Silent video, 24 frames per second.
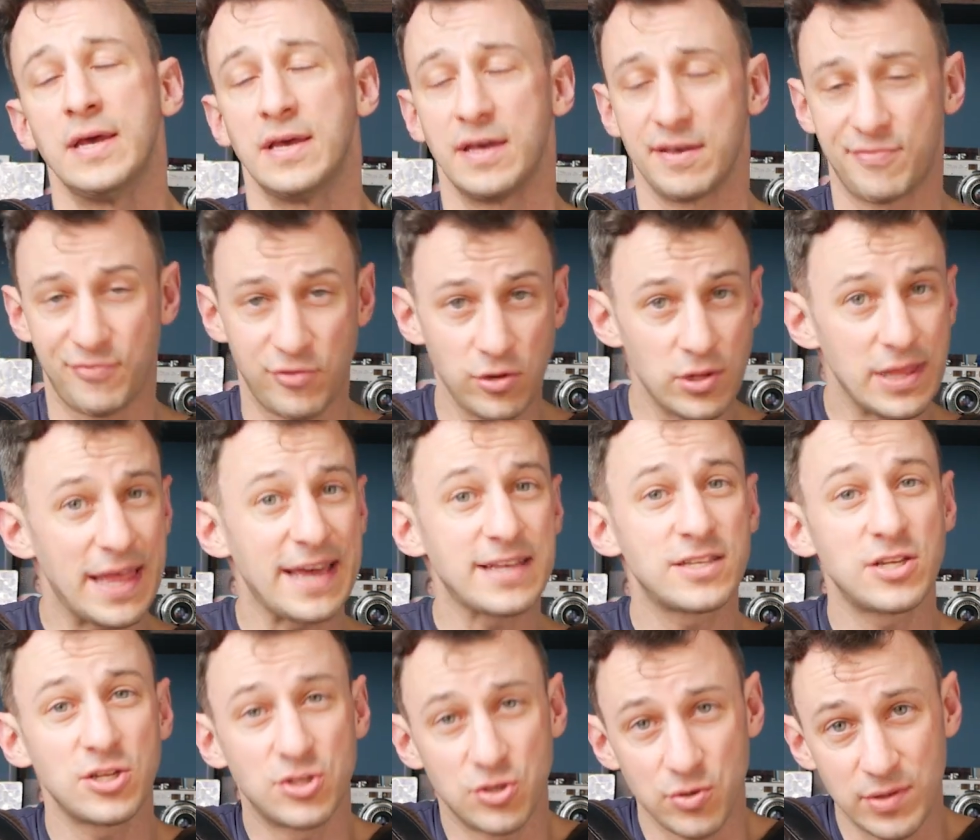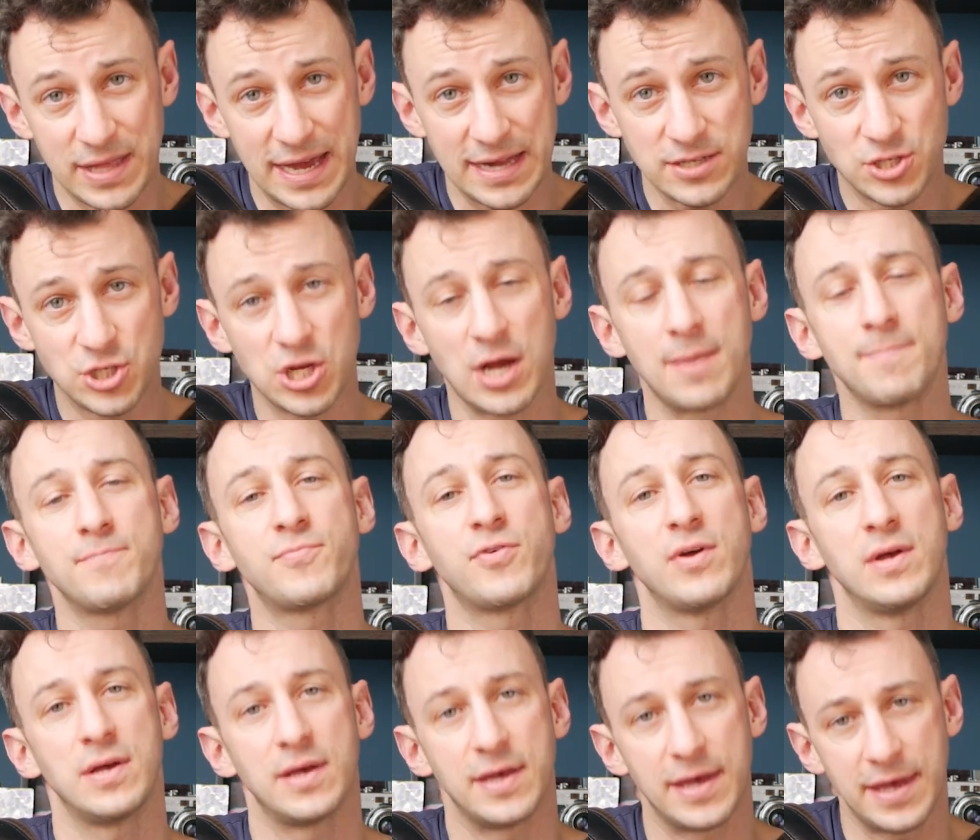If you'd like to do that jump,
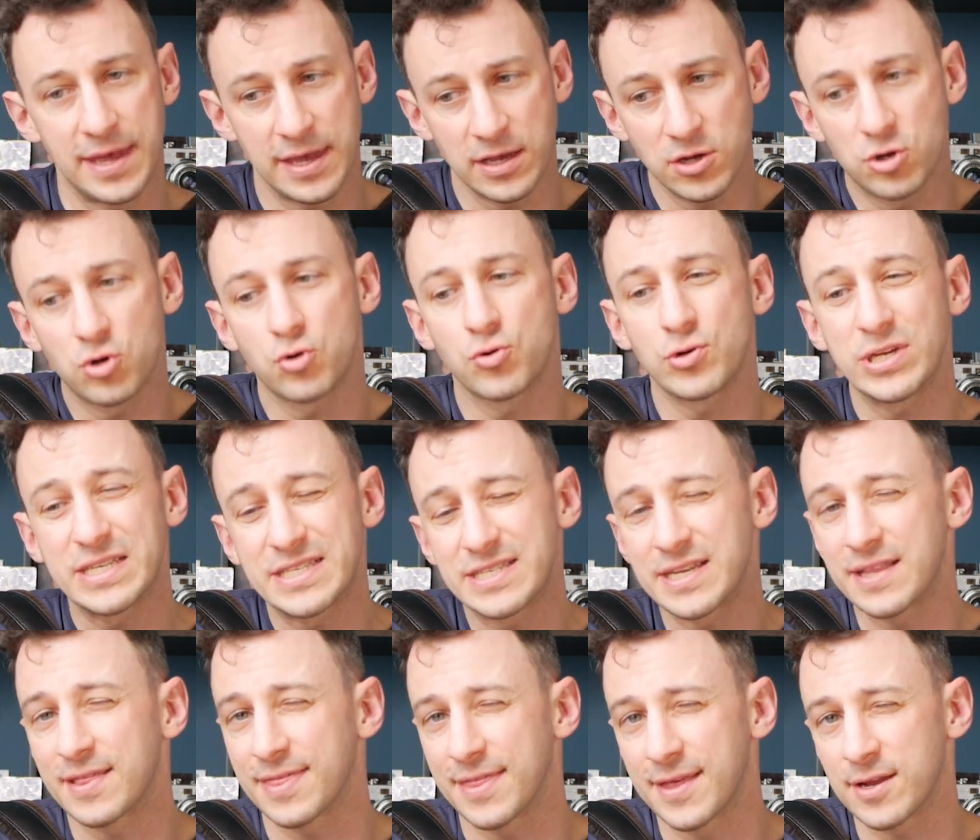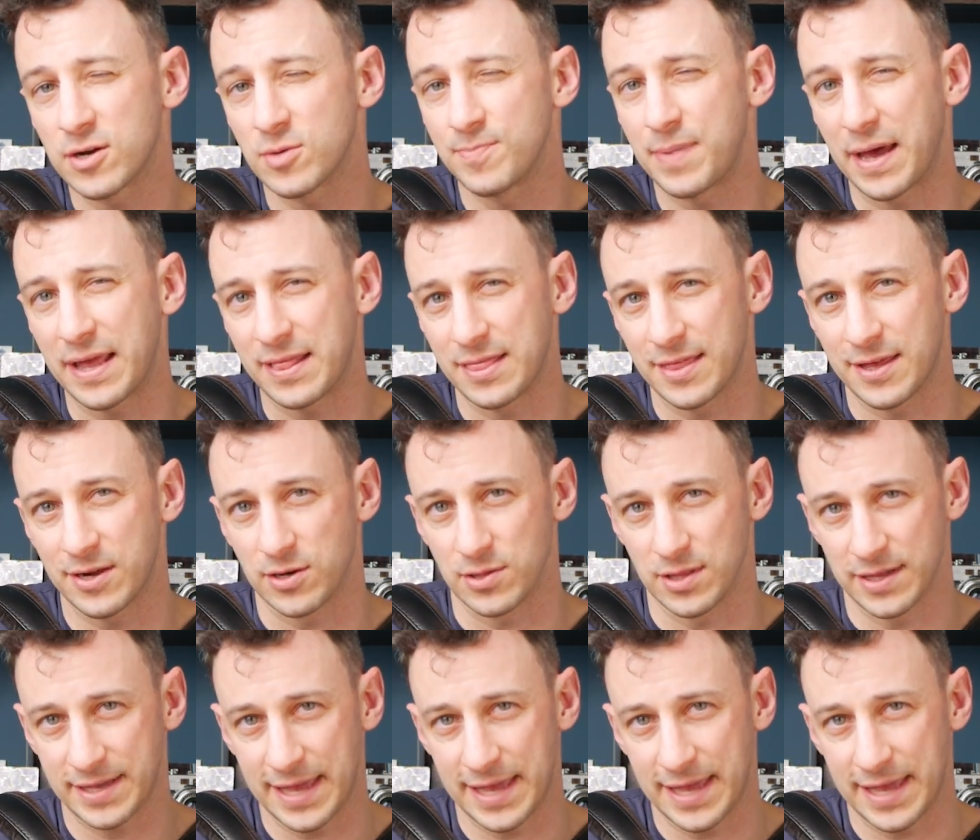increase it little by little.